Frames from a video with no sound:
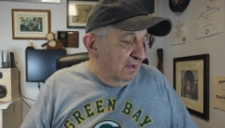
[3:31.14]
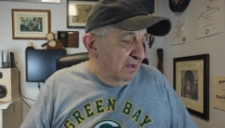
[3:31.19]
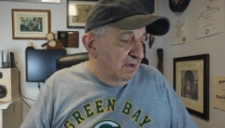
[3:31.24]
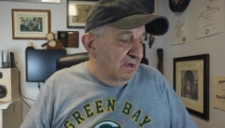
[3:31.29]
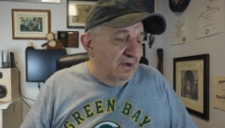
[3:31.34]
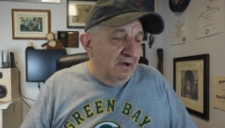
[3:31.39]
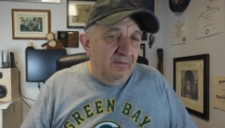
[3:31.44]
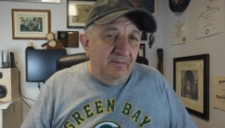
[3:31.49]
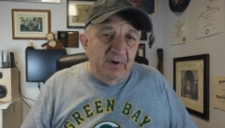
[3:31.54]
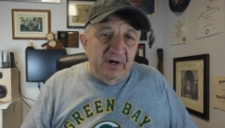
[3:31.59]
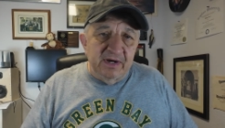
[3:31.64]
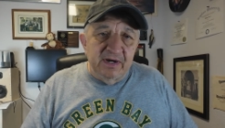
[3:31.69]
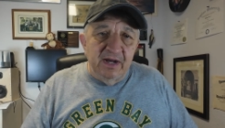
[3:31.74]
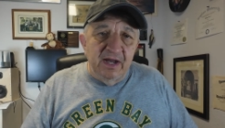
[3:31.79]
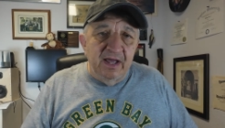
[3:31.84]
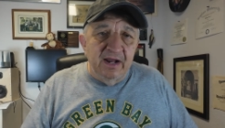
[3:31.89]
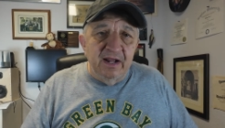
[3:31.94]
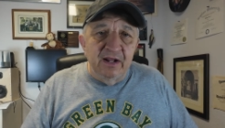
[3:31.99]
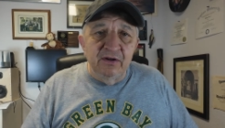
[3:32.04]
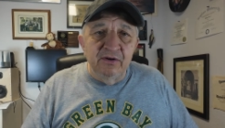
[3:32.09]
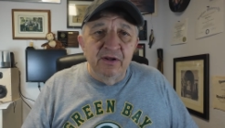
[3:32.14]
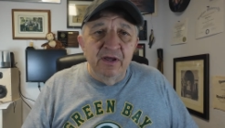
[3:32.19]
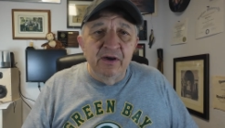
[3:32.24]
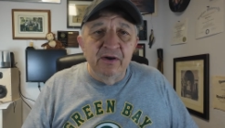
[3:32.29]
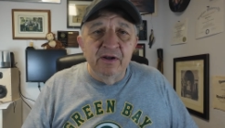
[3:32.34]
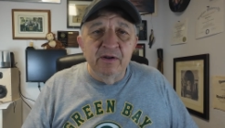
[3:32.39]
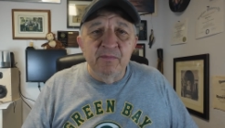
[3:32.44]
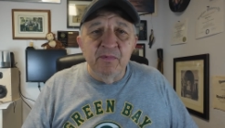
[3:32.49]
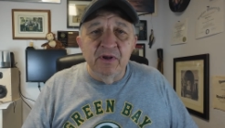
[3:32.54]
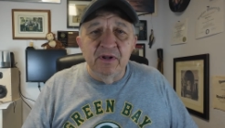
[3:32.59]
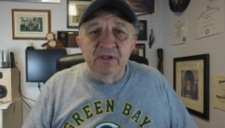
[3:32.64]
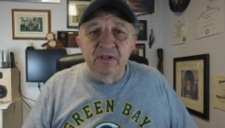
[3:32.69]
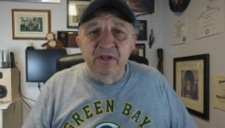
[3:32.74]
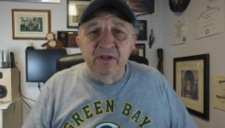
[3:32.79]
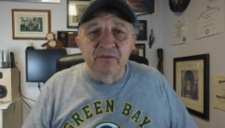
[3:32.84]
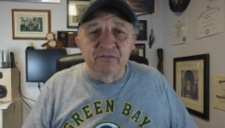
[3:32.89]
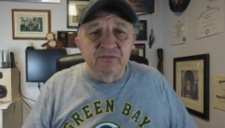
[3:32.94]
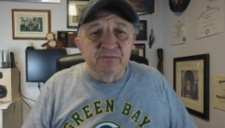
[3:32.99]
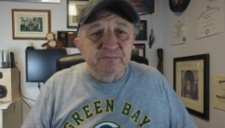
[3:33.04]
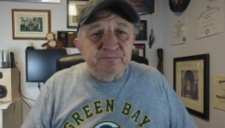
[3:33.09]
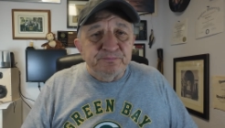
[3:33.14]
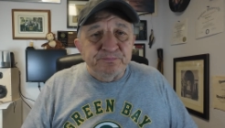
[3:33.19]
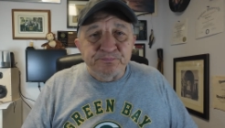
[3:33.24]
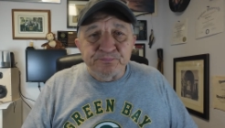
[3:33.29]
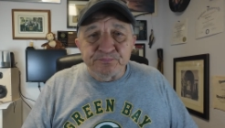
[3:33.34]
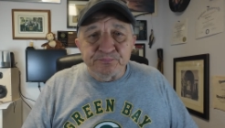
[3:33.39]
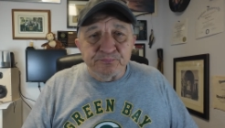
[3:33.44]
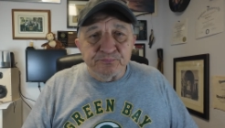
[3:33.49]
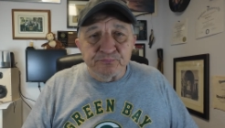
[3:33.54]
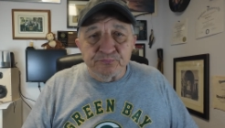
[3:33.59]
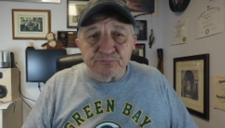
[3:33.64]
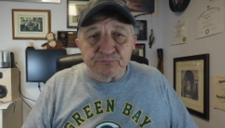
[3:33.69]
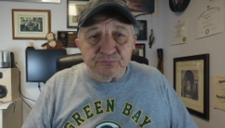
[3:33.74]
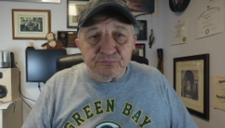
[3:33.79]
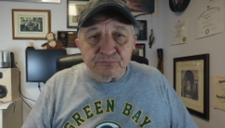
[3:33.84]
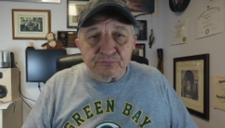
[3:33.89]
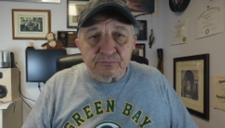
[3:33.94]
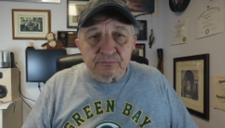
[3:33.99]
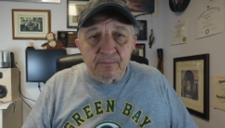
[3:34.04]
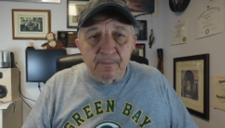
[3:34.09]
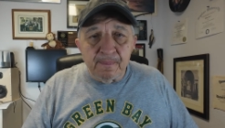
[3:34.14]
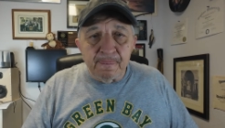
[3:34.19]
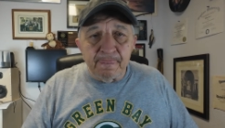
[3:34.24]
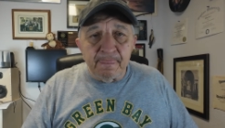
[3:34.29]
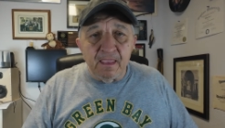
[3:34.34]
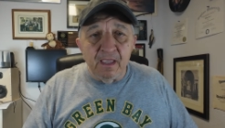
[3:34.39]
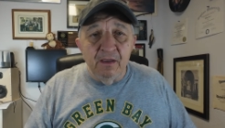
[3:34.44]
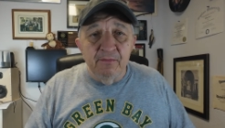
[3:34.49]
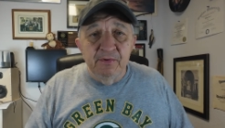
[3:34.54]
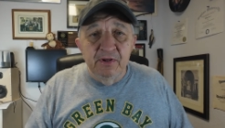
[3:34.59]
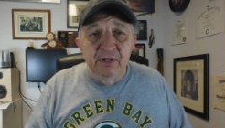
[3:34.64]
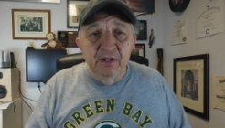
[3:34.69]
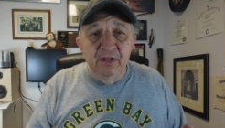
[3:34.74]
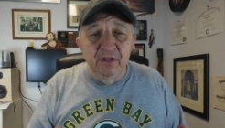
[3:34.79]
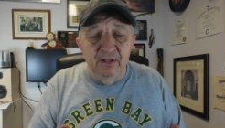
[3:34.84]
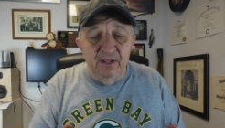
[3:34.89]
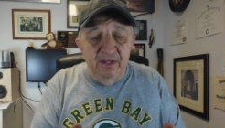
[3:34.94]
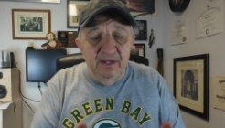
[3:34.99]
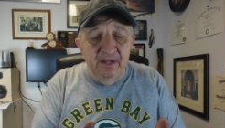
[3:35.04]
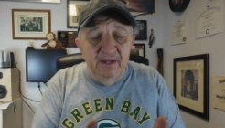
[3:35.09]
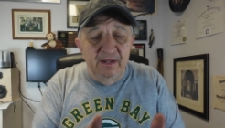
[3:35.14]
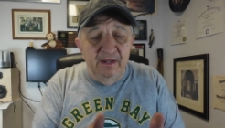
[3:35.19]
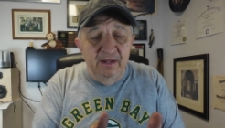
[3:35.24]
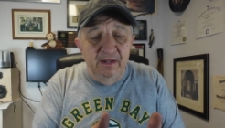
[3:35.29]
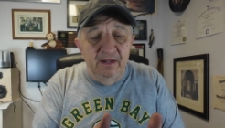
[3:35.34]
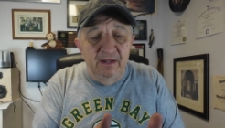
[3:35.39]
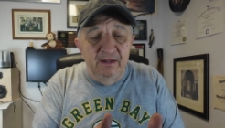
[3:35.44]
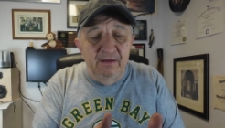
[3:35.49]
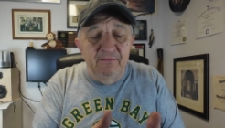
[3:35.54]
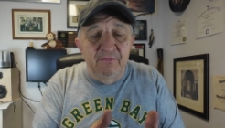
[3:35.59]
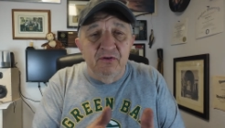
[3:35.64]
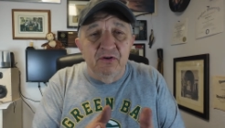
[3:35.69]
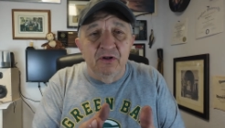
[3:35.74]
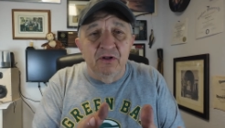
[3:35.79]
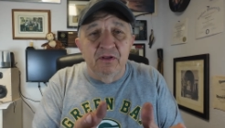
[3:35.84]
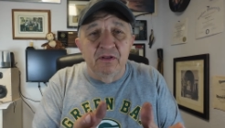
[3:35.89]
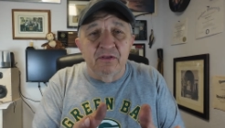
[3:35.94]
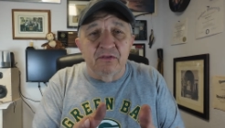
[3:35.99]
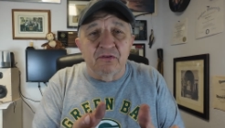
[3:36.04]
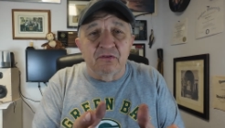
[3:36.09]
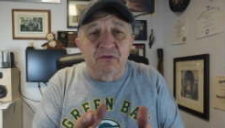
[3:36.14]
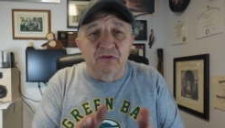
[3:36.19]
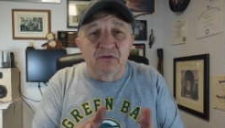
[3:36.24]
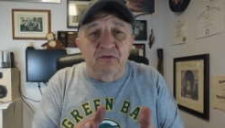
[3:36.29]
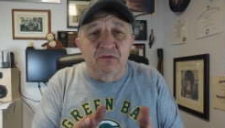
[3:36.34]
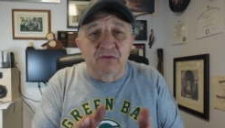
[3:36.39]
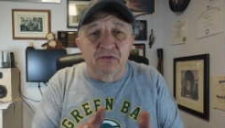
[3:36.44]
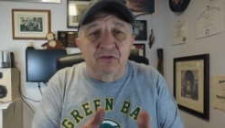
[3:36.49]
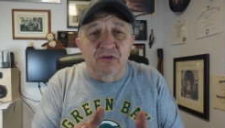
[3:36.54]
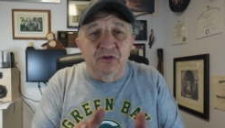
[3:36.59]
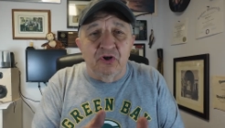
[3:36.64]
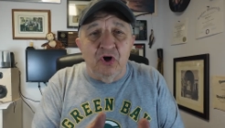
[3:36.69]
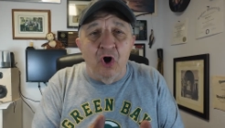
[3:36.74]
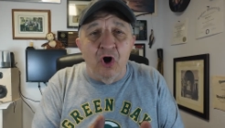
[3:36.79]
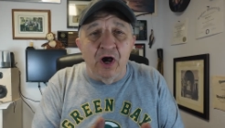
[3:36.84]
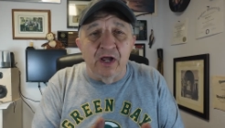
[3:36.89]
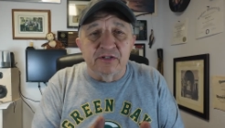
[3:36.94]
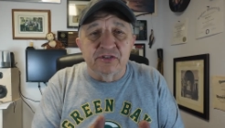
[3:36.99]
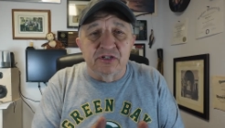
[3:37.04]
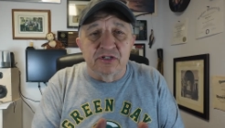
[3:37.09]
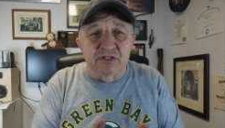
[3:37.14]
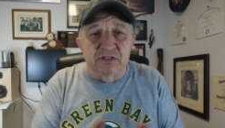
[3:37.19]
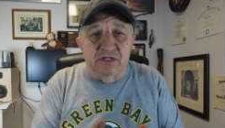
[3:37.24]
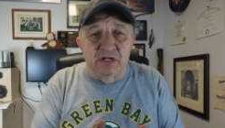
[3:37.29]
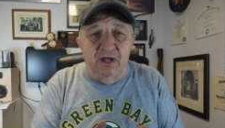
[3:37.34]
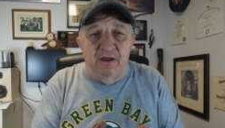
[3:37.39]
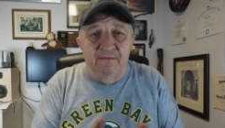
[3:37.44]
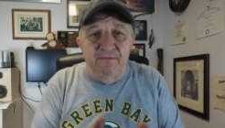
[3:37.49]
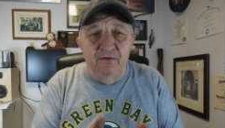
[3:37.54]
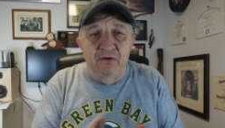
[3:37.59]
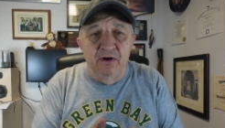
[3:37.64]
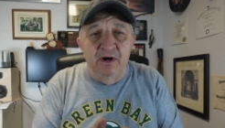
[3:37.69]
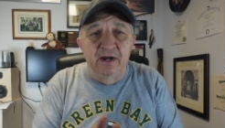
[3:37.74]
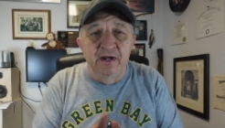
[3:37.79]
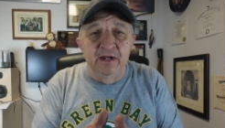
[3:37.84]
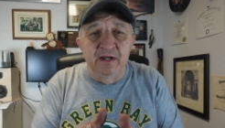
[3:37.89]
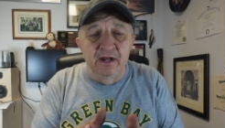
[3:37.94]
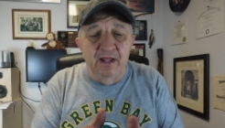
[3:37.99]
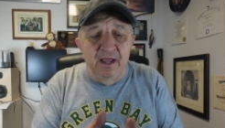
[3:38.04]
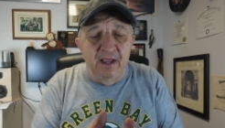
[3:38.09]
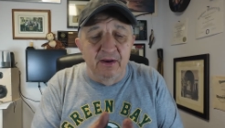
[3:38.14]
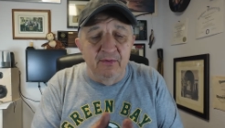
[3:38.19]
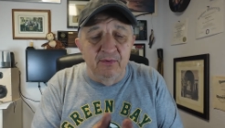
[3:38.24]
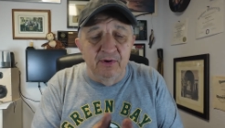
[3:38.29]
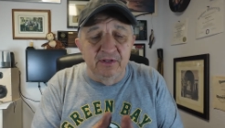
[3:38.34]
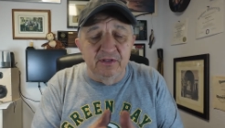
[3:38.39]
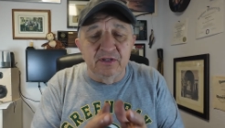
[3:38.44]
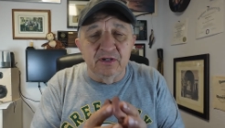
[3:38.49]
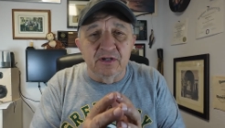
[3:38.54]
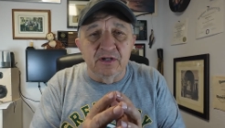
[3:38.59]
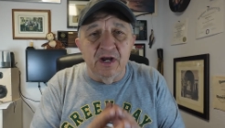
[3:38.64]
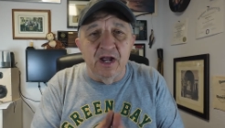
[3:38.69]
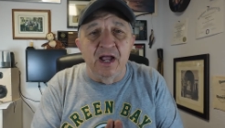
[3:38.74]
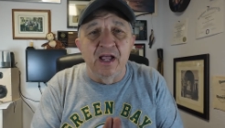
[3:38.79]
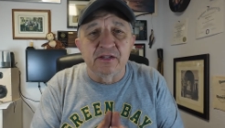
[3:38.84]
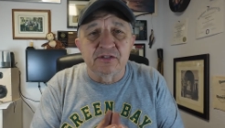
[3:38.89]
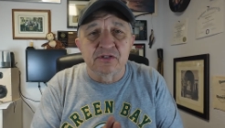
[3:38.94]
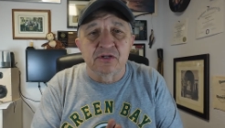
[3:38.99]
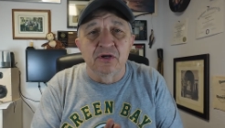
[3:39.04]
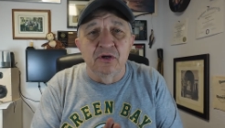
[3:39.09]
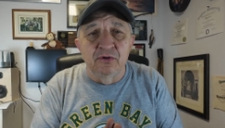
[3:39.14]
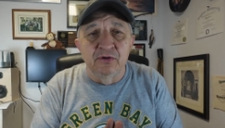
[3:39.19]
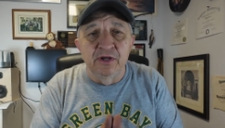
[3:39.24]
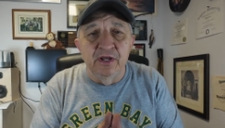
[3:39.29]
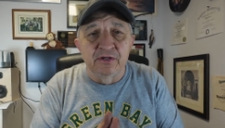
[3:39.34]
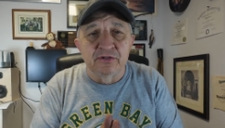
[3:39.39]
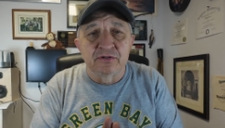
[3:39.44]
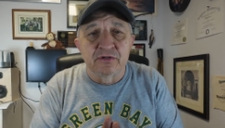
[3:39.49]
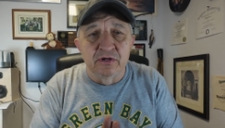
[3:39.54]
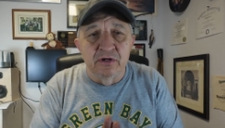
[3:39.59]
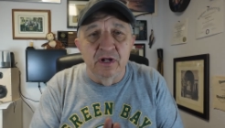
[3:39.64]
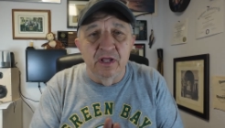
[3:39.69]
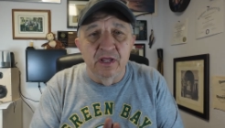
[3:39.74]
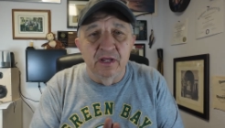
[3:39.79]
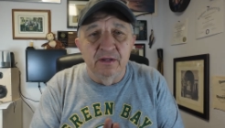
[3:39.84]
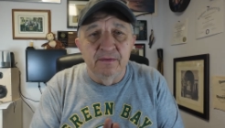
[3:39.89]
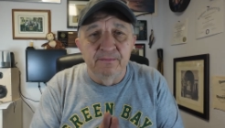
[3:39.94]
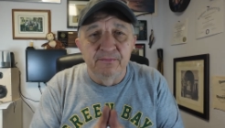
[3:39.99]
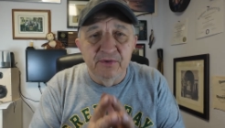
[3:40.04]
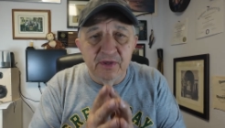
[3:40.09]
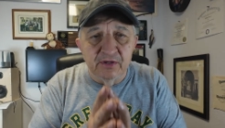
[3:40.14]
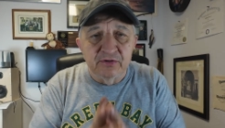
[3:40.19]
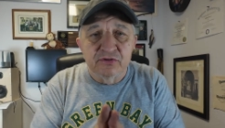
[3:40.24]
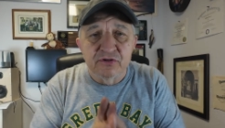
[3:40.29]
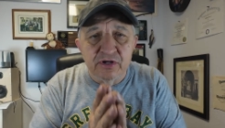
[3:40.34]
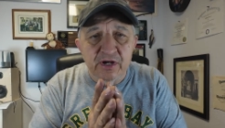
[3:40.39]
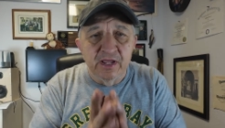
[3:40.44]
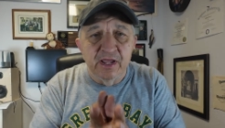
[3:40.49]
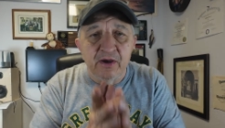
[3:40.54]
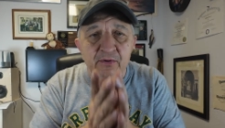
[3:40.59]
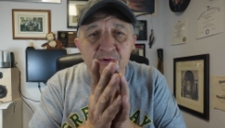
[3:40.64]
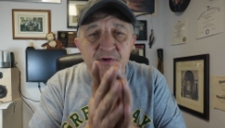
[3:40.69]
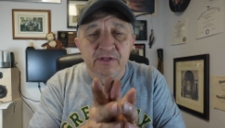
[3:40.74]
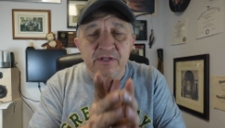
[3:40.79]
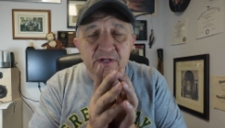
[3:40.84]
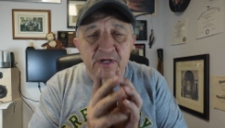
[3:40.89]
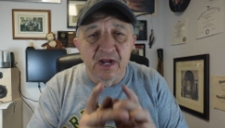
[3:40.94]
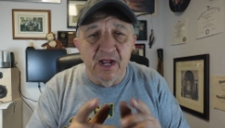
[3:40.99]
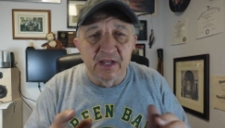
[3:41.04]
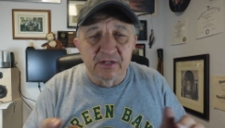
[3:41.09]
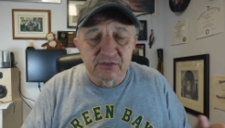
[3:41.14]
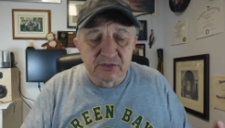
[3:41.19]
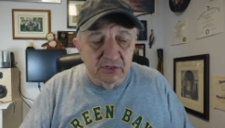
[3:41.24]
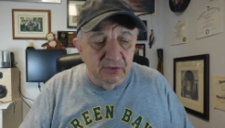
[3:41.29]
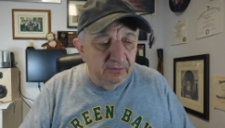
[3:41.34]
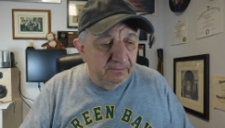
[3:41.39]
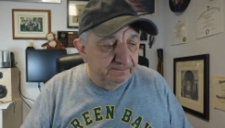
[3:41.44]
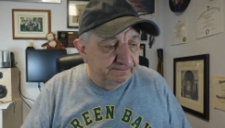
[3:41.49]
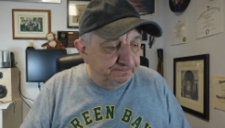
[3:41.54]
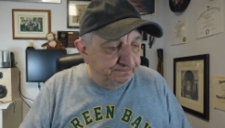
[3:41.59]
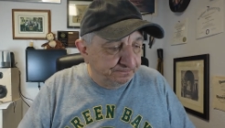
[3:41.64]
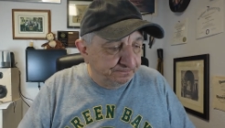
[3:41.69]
Oh my God, I don't know how anybody lives. Even cost of stuff, all right? I went to Costco yesterday. I went to Costco.